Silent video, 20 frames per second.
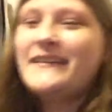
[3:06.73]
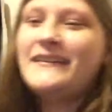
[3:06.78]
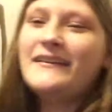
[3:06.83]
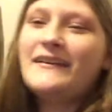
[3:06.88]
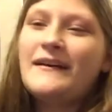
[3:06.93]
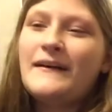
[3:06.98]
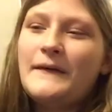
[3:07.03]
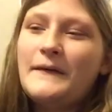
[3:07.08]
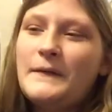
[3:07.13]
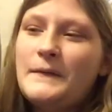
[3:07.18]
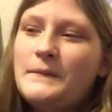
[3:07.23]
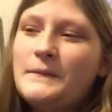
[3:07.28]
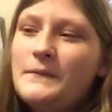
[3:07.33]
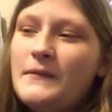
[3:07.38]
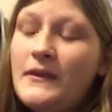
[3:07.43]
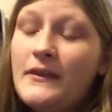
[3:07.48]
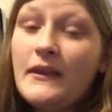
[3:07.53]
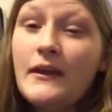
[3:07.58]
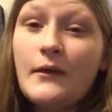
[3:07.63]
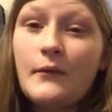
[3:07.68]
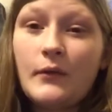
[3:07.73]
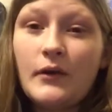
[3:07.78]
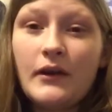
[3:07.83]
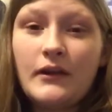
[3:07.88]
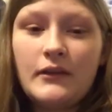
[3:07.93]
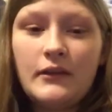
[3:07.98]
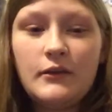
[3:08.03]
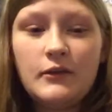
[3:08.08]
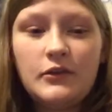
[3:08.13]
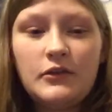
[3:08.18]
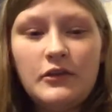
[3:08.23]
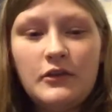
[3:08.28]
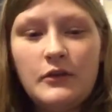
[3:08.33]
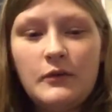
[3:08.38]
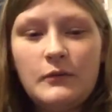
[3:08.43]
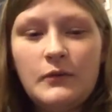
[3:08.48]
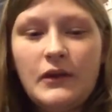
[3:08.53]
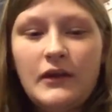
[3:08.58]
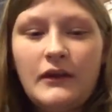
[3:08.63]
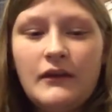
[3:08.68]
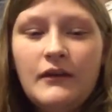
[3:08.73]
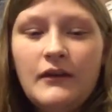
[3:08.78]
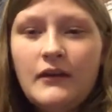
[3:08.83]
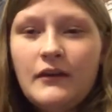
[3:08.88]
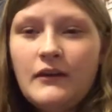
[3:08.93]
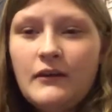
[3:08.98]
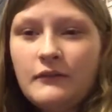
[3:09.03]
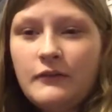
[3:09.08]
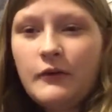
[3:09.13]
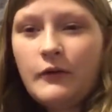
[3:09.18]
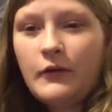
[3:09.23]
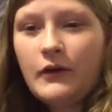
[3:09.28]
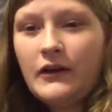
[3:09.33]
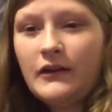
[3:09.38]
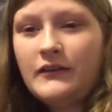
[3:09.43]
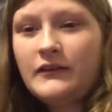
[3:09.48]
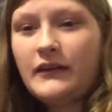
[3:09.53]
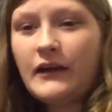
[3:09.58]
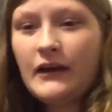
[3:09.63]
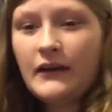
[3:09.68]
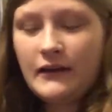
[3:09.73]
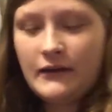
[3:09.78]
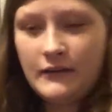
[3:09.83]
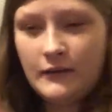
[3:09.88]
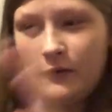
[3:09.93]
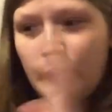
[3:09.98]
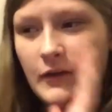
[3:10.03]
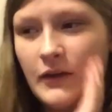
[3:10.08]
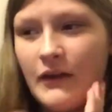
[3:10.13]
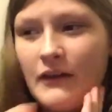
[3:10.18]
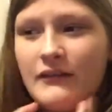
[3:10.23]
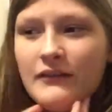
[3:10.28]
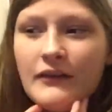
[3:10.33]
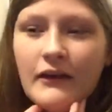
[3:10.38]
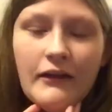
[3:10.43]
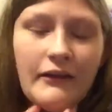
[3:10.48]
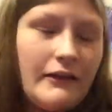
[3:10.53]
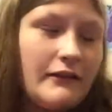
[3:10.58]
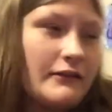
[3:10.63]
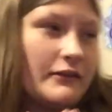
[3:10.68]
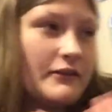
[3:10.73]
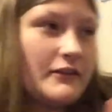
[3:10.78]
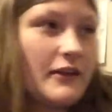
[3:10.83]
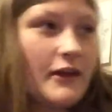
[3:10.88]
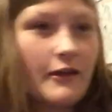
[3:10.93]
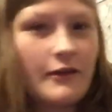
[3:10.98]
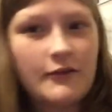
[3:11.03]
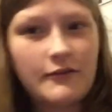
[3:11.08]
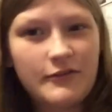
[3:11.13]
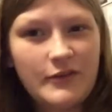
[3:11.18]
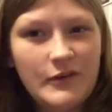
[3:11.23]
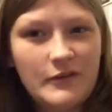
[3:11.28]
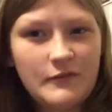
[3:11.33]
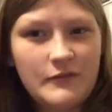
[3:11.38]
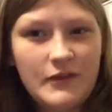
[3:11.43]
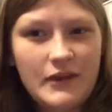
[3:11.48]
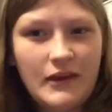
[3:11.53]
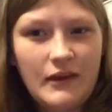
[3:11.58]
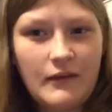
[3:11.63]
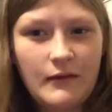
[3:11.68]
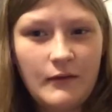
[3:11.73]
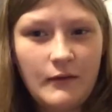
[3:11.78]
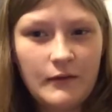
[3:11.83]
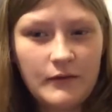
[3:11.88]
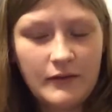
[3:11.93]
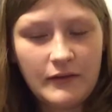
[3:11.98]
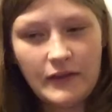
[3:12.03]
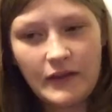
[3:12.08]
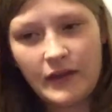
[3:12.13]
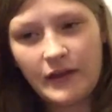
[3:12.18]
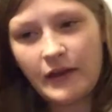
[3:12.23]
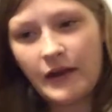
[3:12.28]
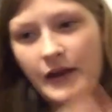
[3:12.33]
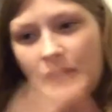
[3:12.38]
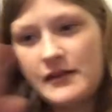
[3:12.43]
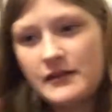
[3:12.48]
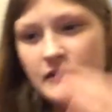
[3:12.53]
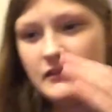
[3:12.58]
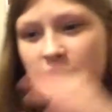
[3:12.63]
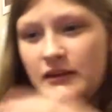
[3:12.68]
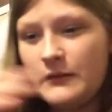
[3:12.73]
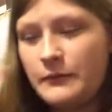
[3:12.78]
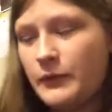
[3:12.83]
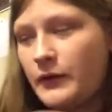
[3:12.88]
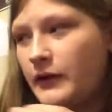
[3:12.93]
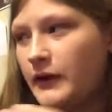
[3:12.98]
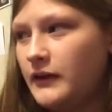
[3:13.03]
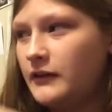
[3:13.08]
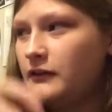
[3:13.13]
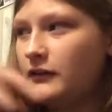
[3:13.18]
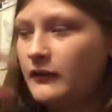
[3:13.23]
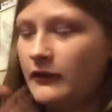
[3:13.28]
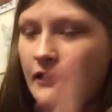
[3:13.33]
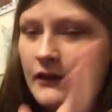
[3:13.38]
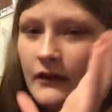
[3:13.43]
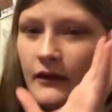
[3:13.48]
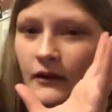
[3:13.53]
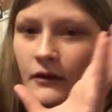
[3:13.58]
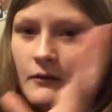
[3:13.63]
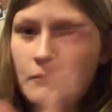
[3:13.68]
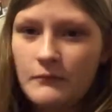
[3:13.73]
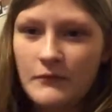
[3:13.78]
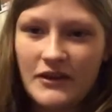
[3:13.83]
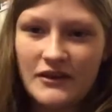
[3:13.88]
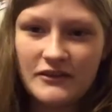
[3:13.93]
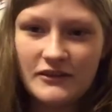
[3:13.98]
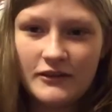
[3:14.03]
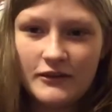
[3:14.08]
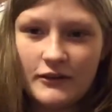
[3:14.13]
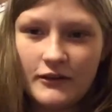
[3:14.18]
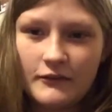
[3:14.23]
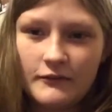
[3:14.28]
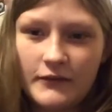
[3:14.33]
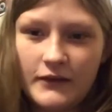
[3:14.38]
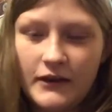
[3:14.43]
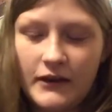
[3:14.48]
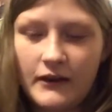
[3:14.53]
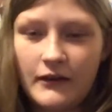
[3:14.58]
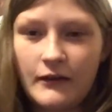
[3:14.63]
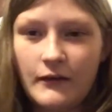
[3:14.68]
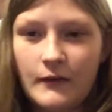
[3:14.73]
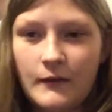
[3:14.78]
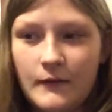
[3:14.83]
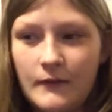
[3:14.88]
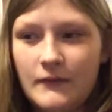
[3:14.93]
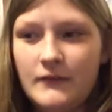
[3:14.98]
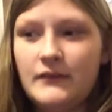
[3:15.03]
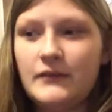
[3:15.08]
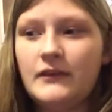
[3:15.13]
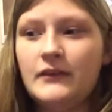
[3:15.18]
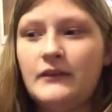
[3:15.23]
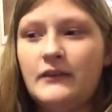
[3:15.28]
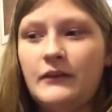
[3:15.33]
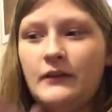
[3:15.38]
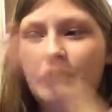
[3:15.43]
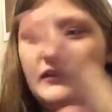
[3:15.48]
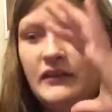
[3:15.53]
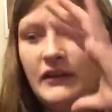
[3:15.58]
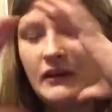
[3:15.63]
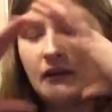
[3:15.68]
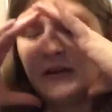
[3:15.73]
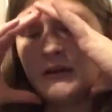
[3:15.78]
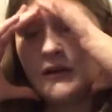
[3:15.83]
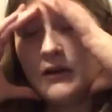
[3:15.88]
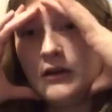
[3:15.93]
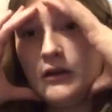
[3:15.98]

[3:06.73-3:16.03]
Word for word: And then I went on YouTube, and I, of course, got into it. I saw like the telephone videos, and I got deeper into like Majira videos, and I was like,